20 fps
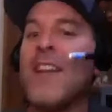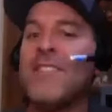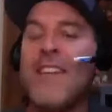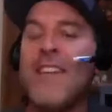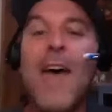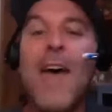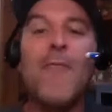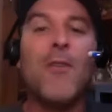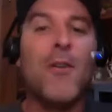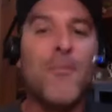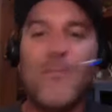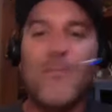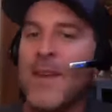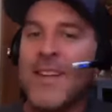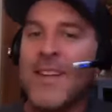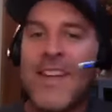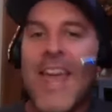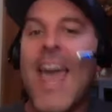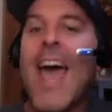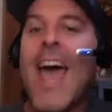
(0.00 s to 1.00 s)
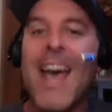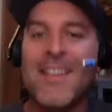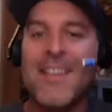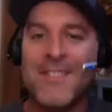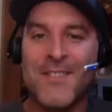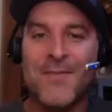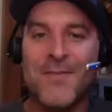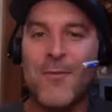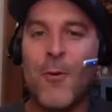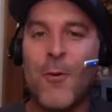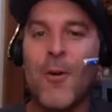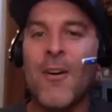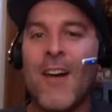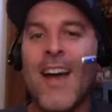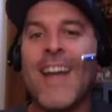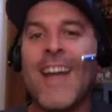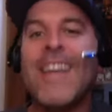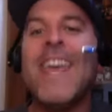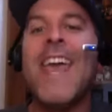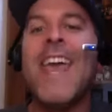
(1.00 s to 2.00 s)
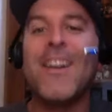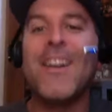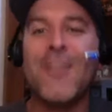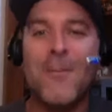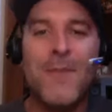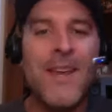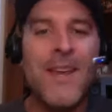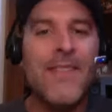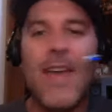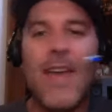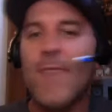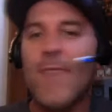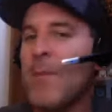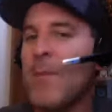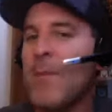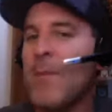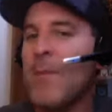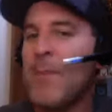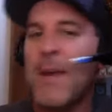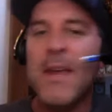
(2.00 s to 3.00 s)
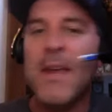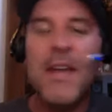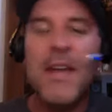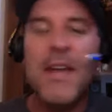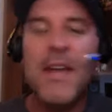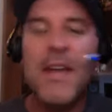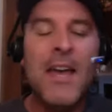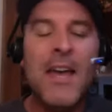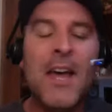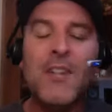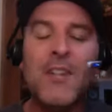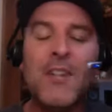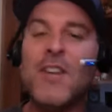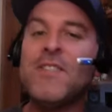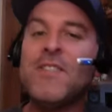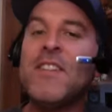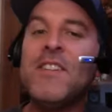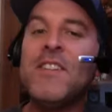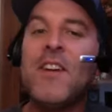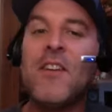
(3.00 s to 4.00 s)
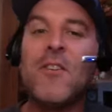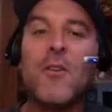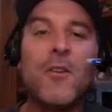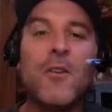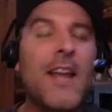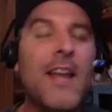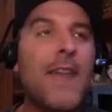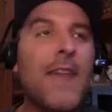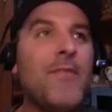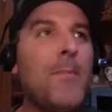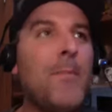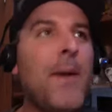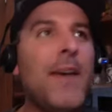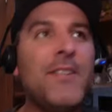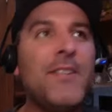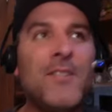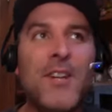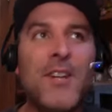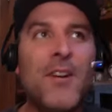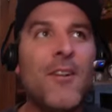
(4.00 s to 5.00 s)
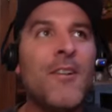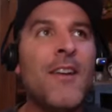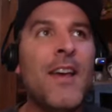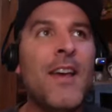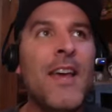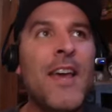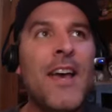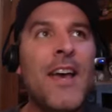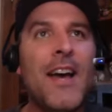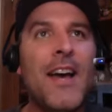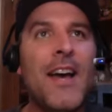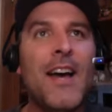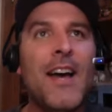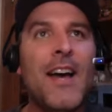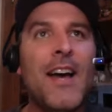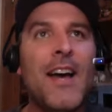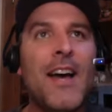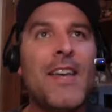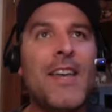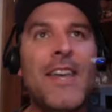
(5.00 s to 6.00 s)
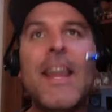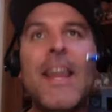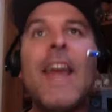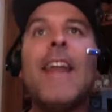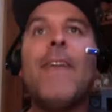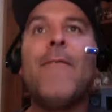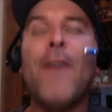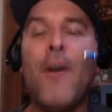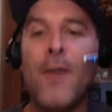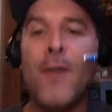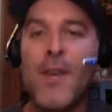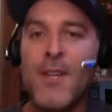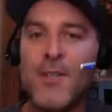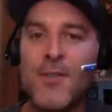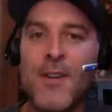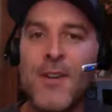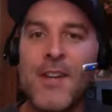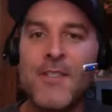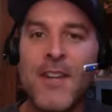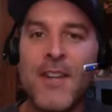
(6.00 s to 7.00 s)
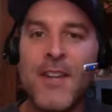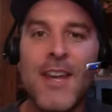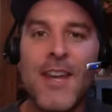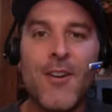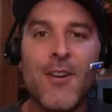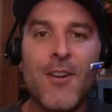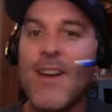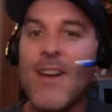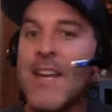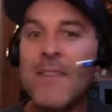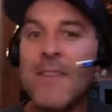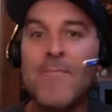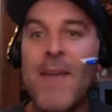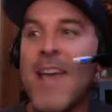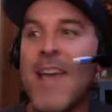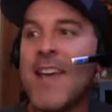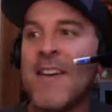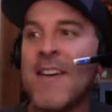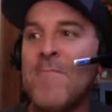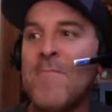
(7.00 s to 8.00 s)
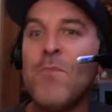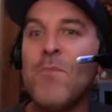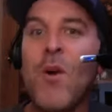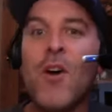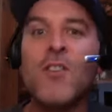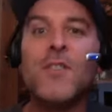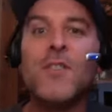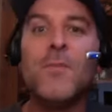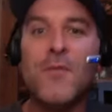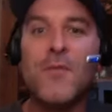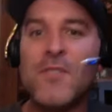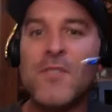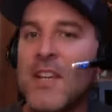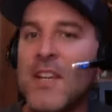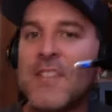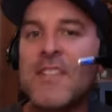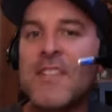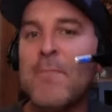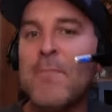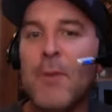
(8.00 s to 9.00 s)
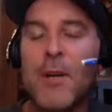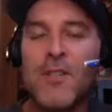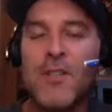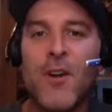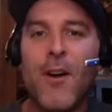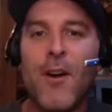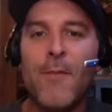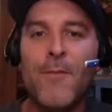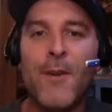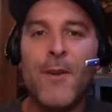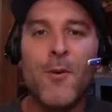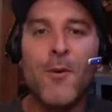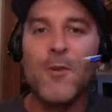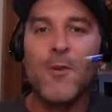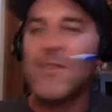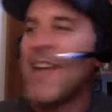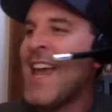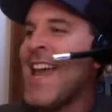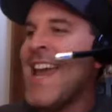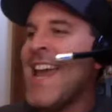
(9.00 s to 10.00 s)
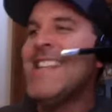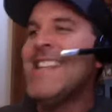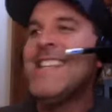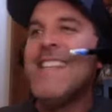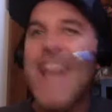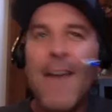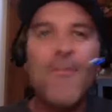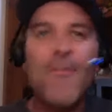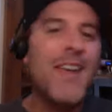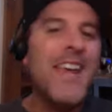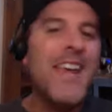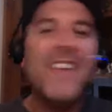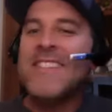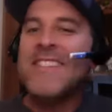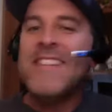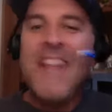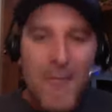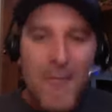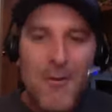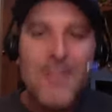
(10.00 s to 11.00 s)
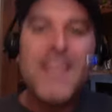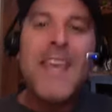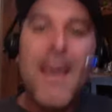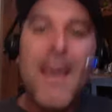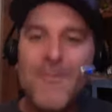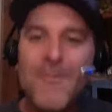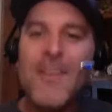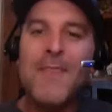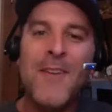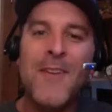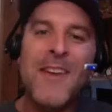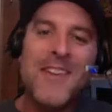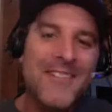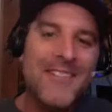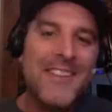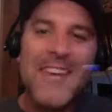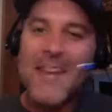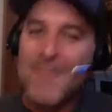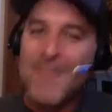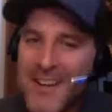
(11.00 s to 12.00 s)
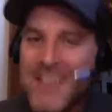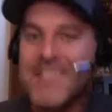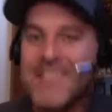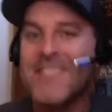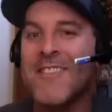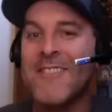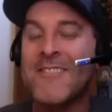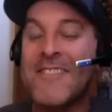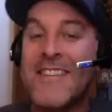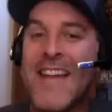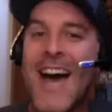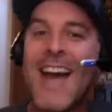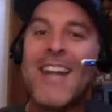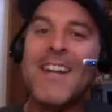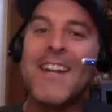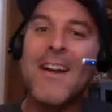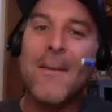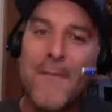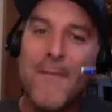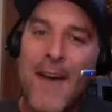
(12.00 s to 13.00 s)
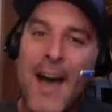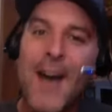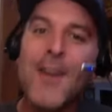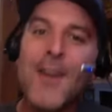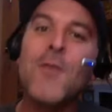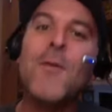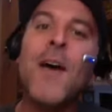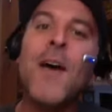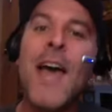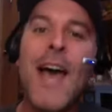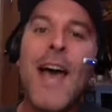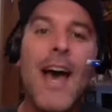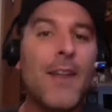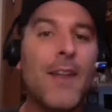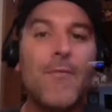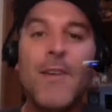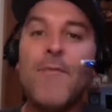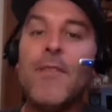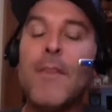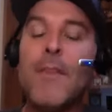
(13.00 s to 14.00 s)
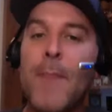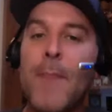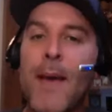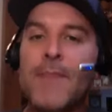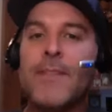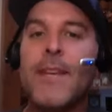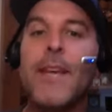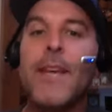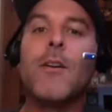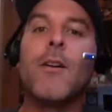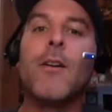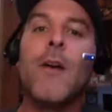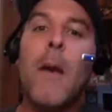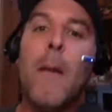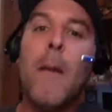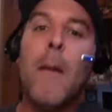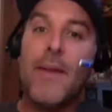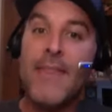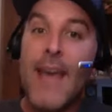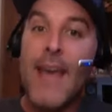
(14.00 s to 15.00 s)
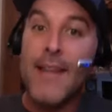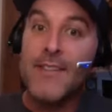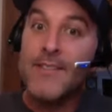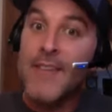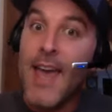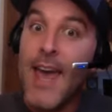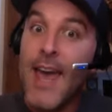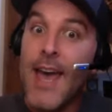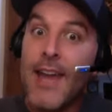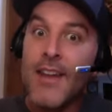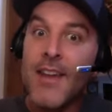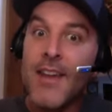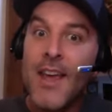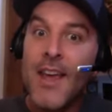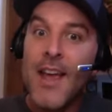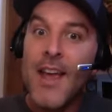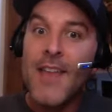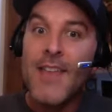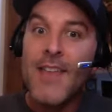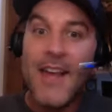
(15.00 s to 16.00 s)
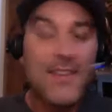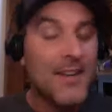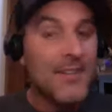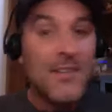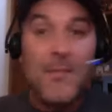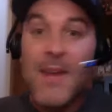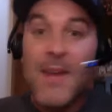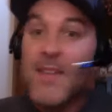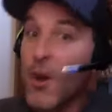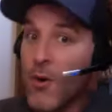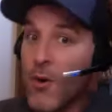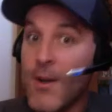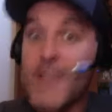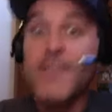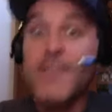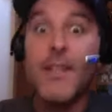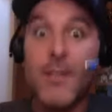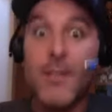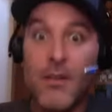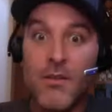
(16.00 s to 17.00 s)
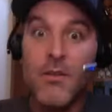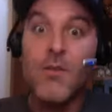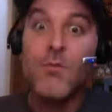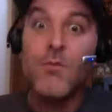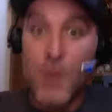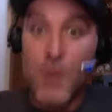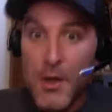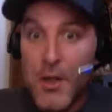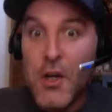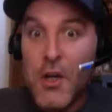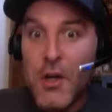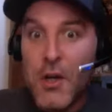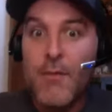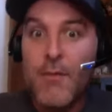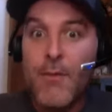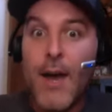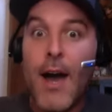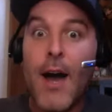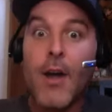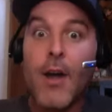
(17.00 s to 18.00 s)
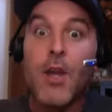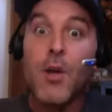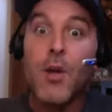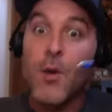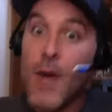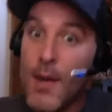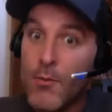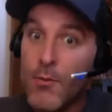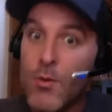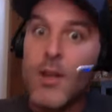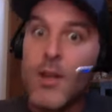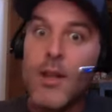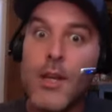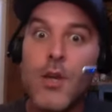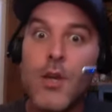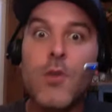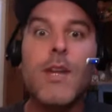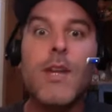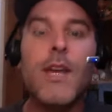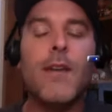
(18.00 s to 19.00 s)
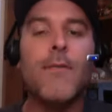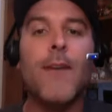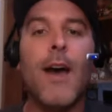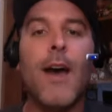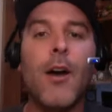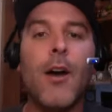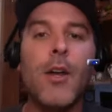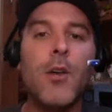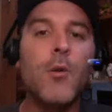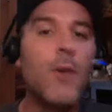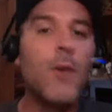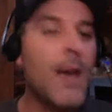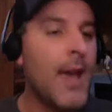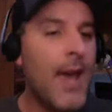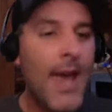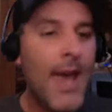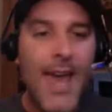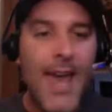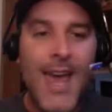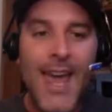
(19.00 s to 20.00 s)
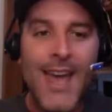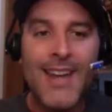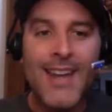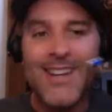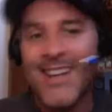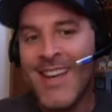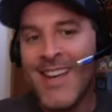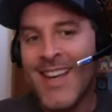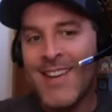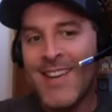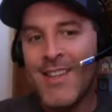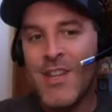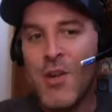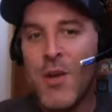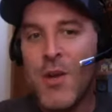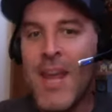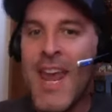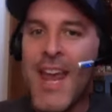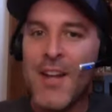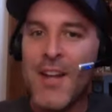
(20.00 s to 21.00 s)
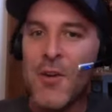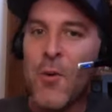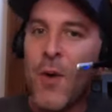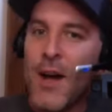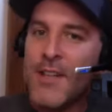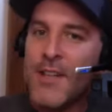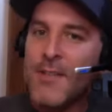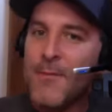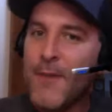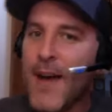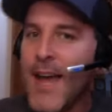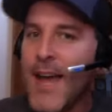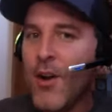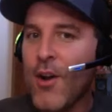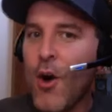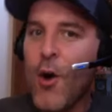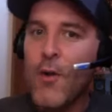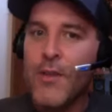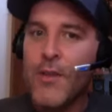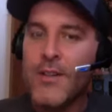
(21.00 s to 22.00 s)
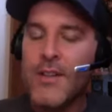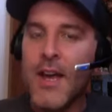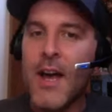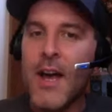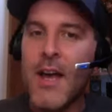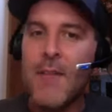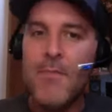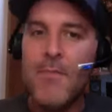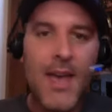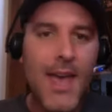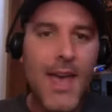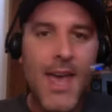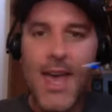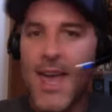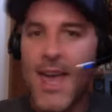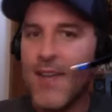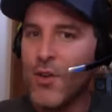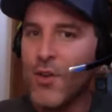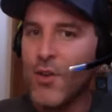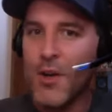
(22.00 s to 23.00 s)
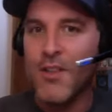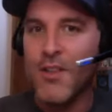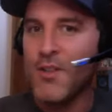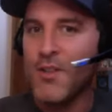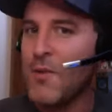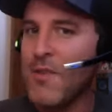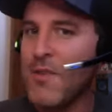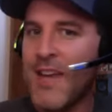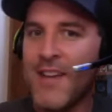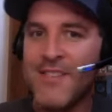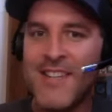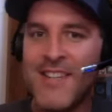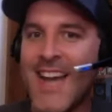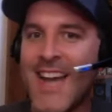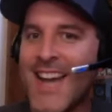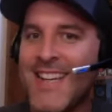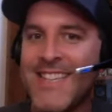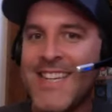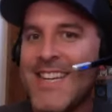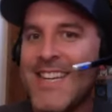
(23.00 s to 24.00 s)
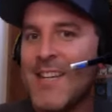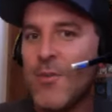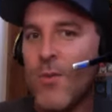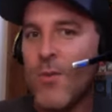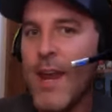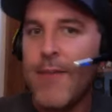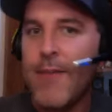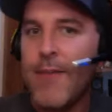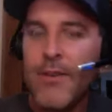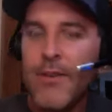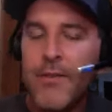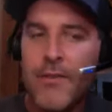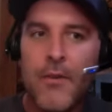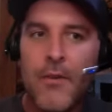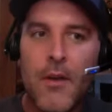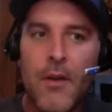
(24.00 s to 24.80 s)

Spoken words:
ever been cast for a kicker being the MVP. Justin Tucker could have the best year in NFL history as a kicker, and he could make multiple 60-plus yard field goals. He is never the MVP of the league because there's not enough value out of even the best kicker. But that said, that doesn't mean there isn't really good value and really unique value, and you can't quantify it all the time. And look, the 2019 Ravens,